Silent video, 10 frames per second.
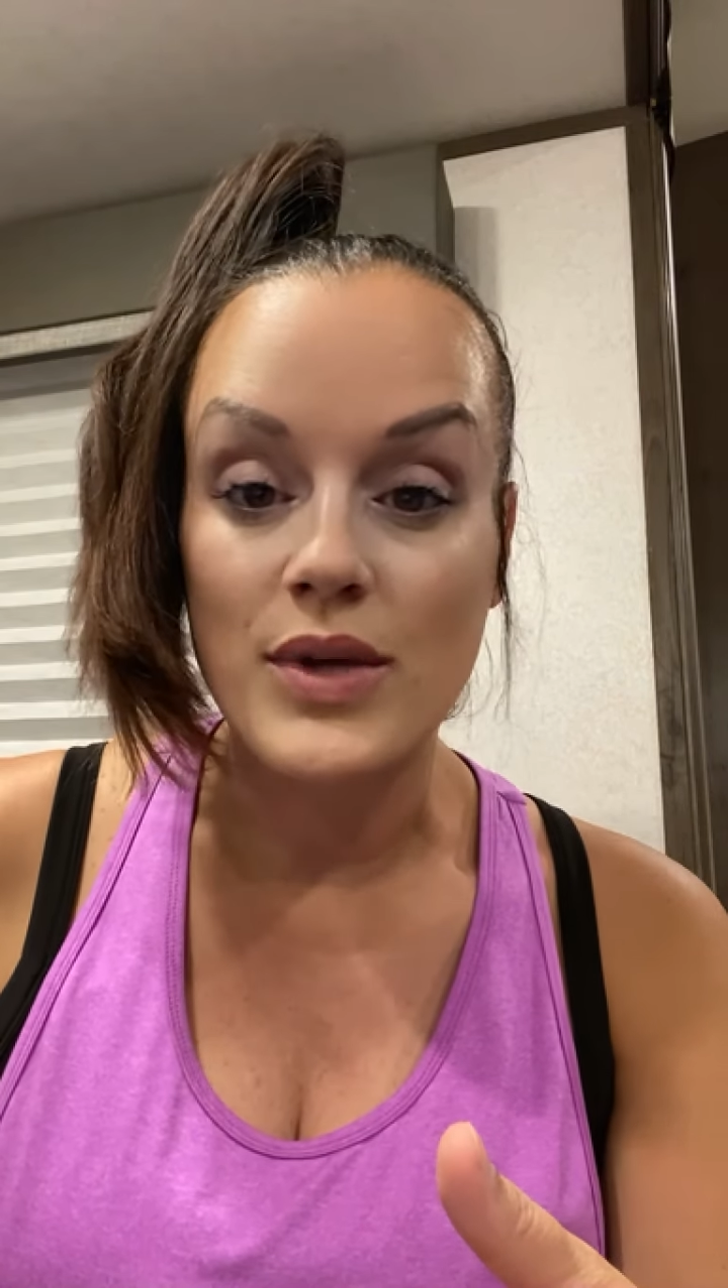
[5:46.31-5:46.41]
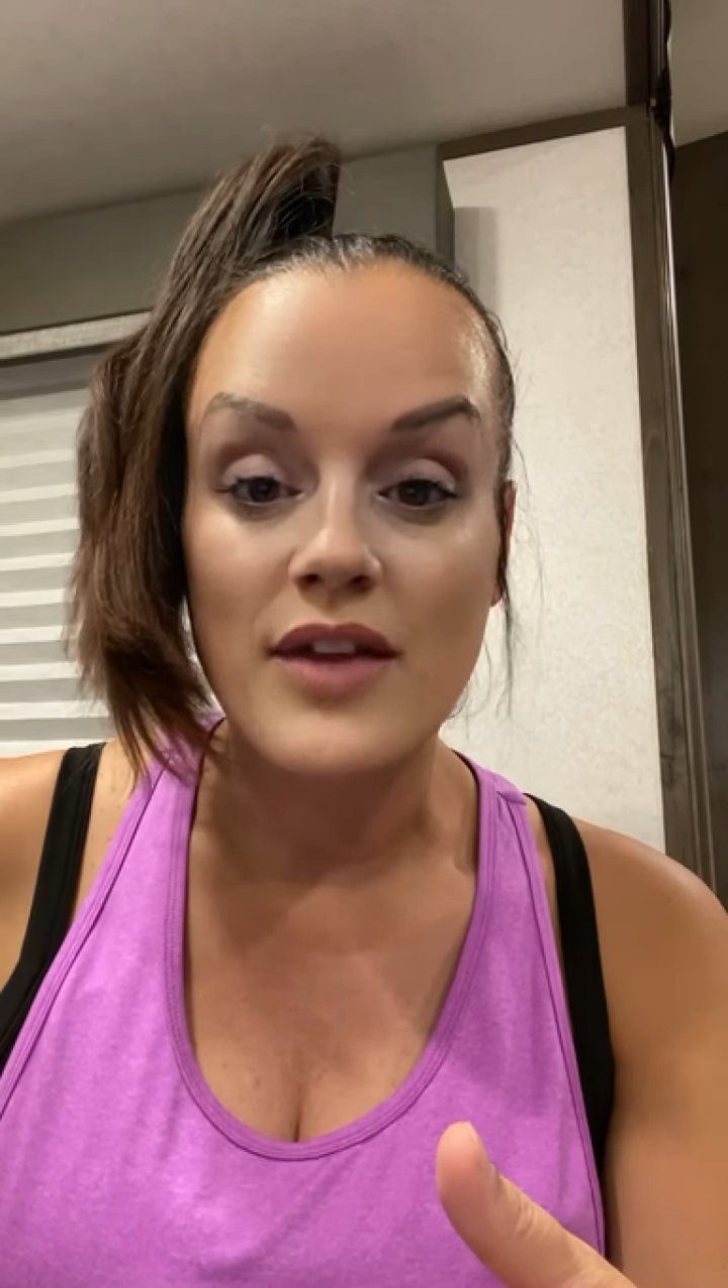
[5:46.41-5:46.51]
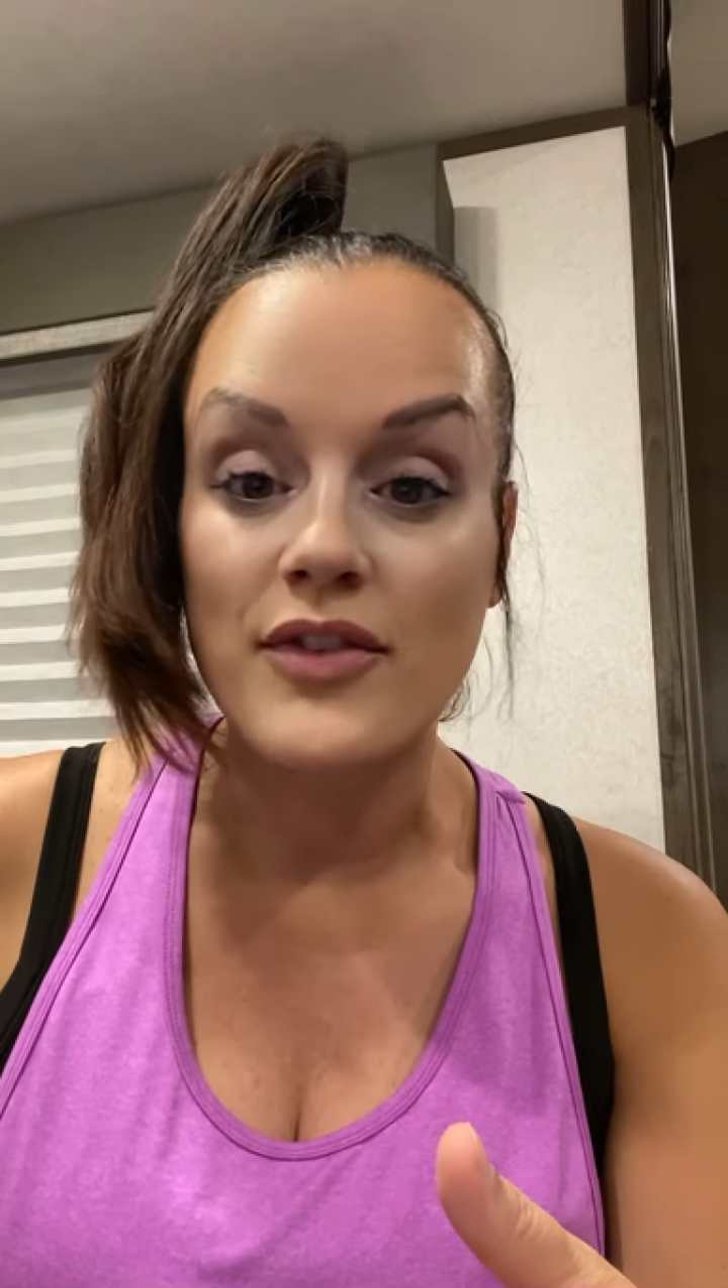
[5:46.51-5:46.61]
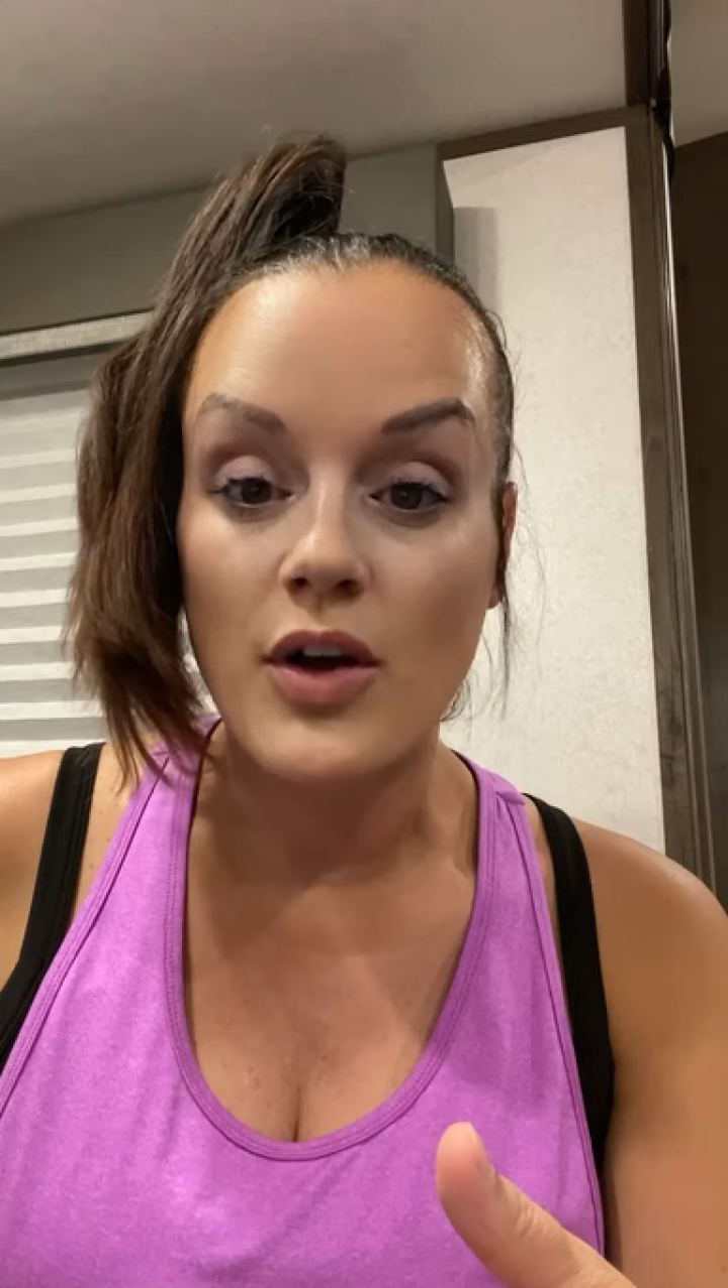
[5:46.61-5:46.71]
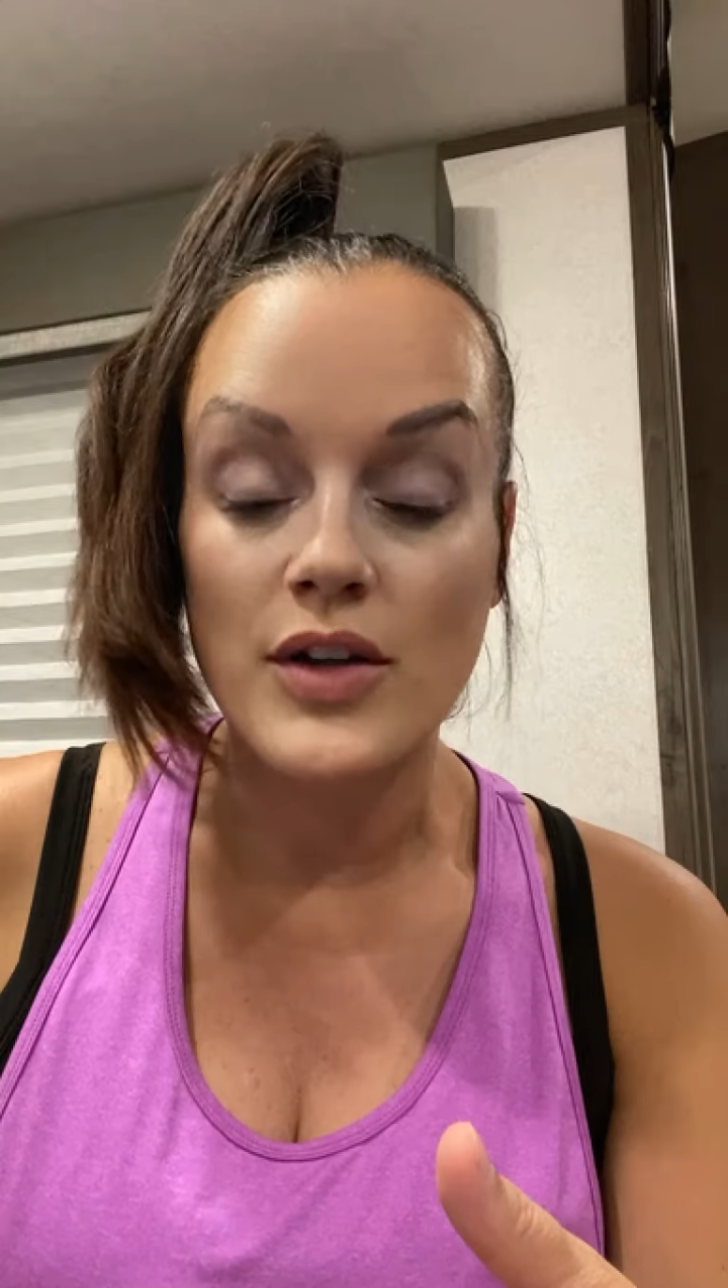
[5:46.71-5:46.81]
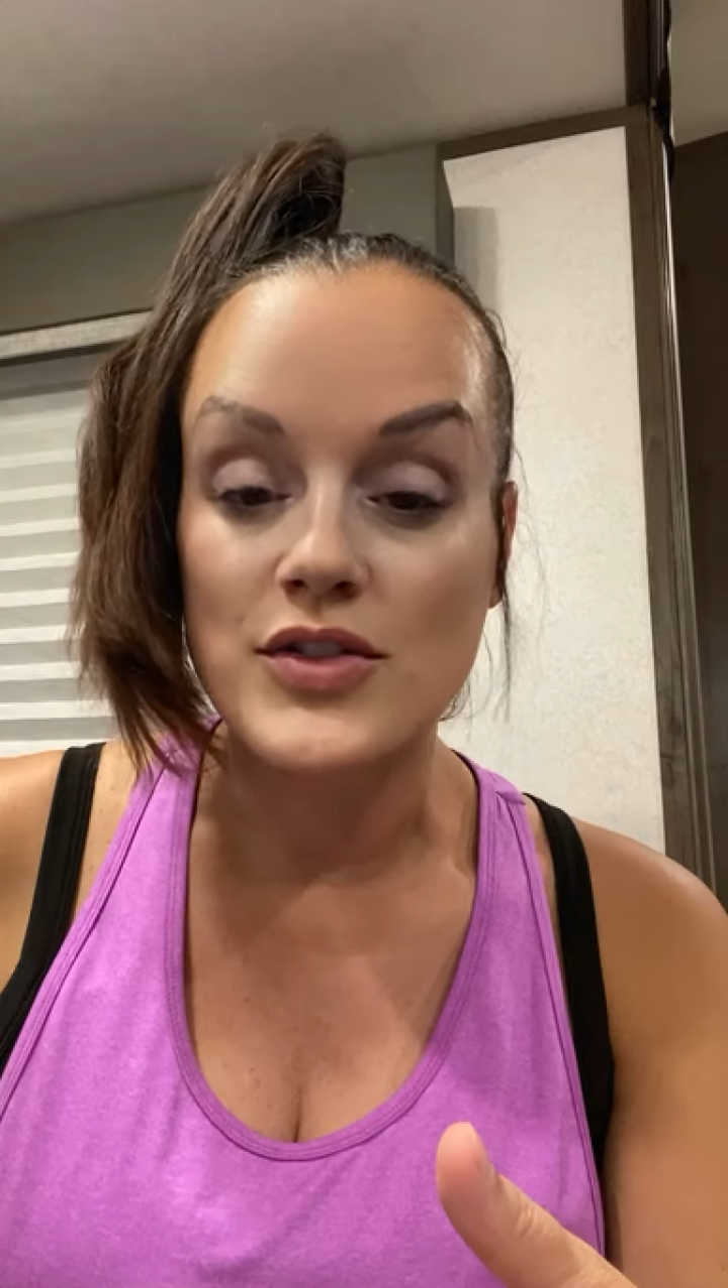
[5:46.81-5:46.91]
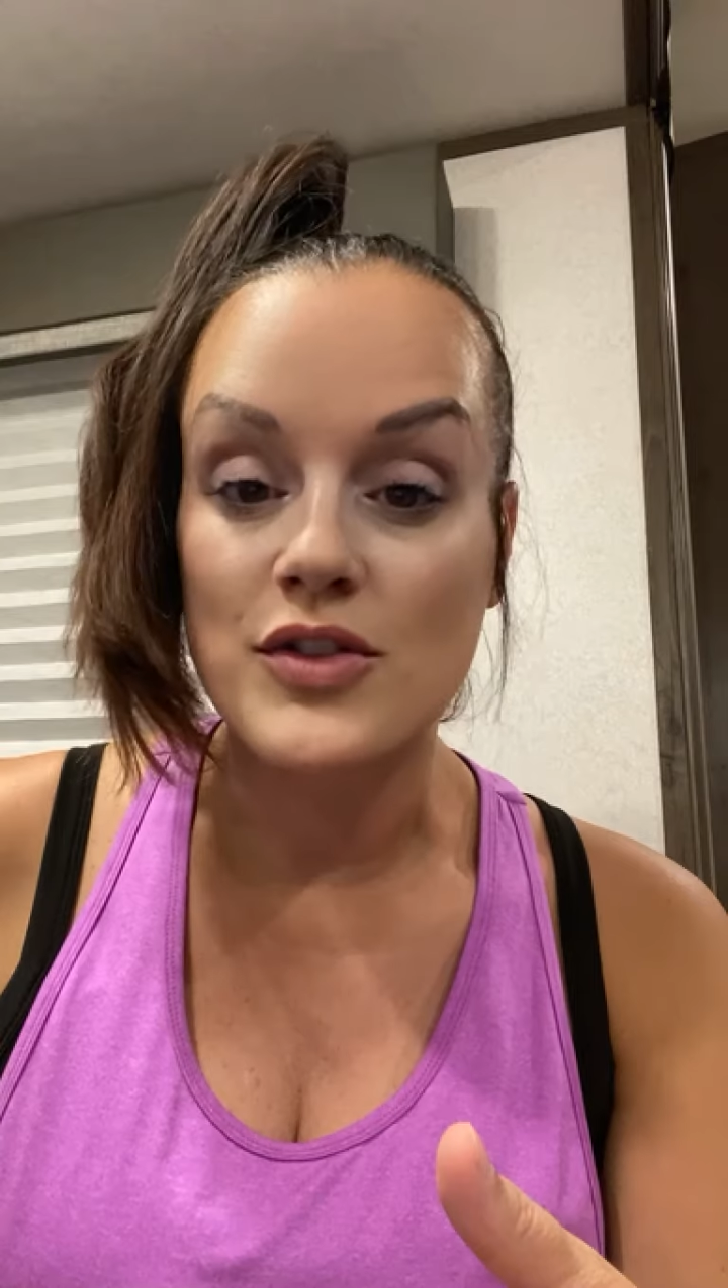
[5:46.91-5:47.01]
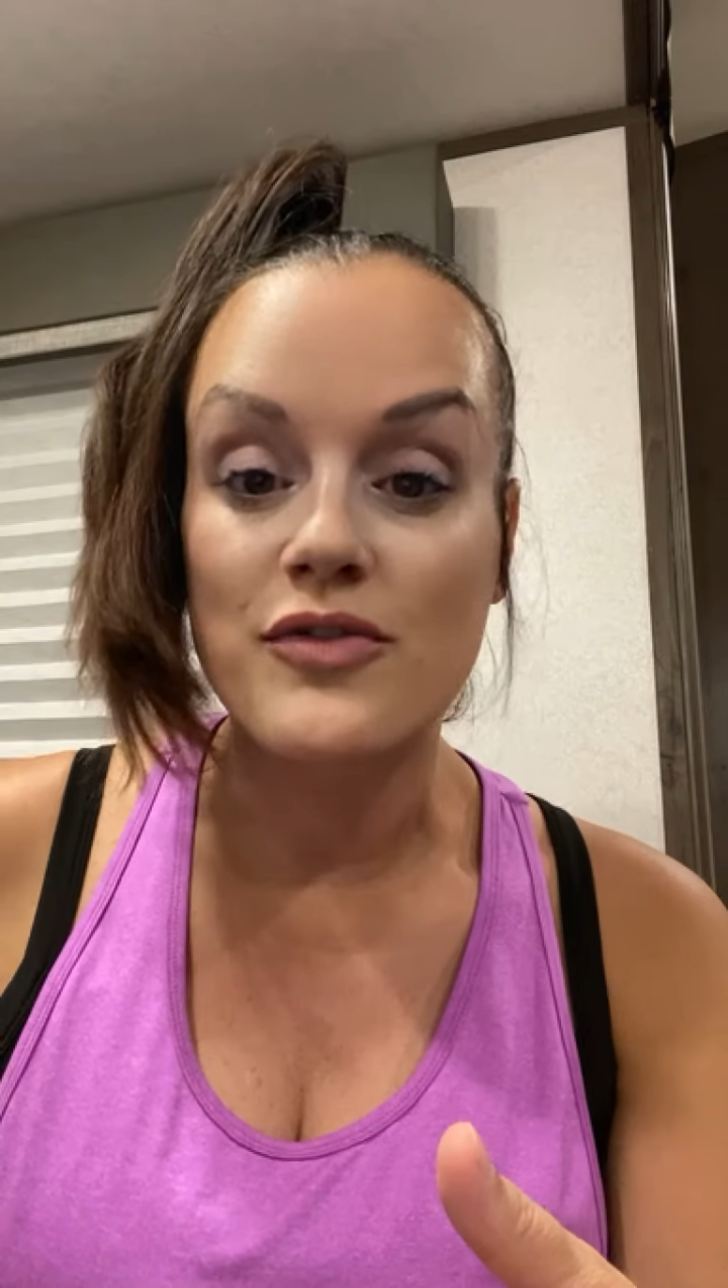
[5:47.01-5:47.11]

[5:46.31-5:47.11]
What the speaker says: we have gone to,